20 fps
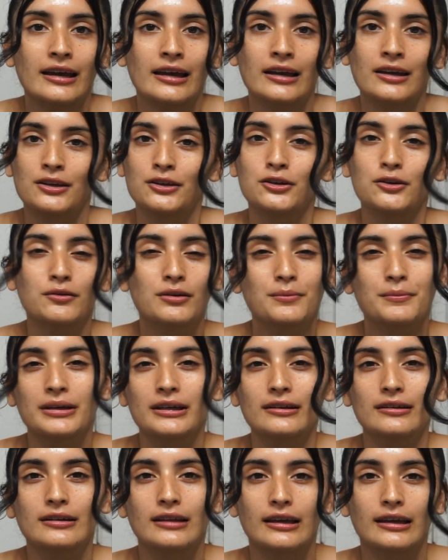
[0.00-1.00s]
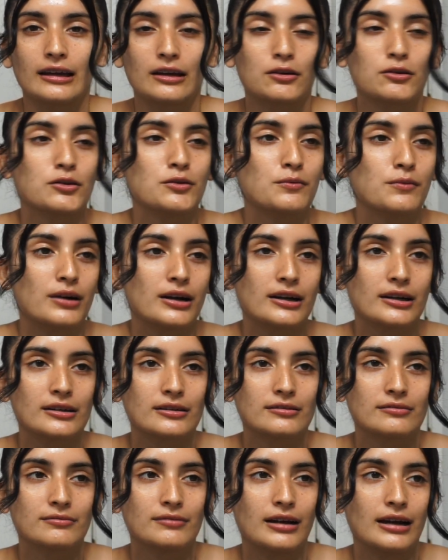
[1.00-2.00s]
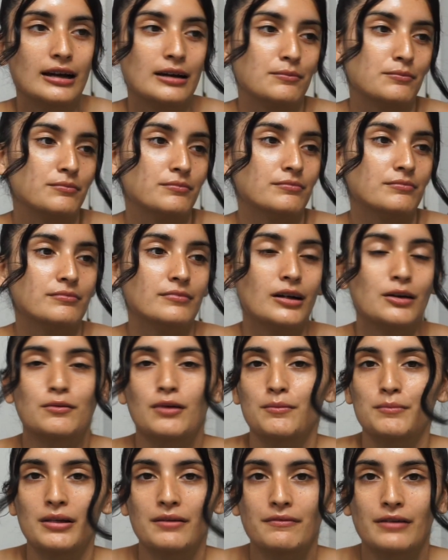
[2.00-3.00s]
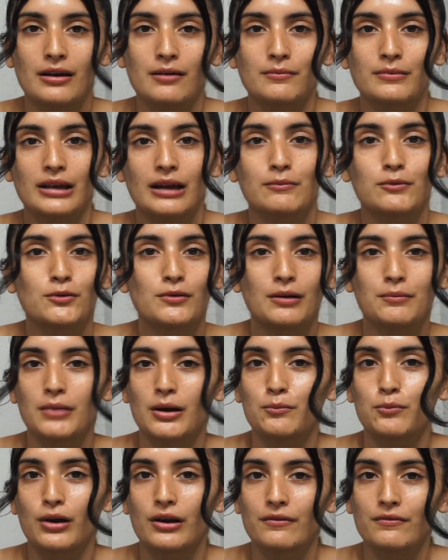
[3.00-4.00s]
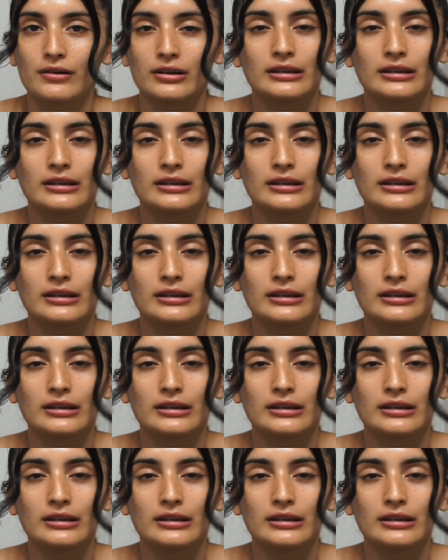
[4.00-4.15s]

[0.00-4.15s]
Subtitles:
You know what I mean? Like I go to work, I'm around my family, I'm around my boyfriend.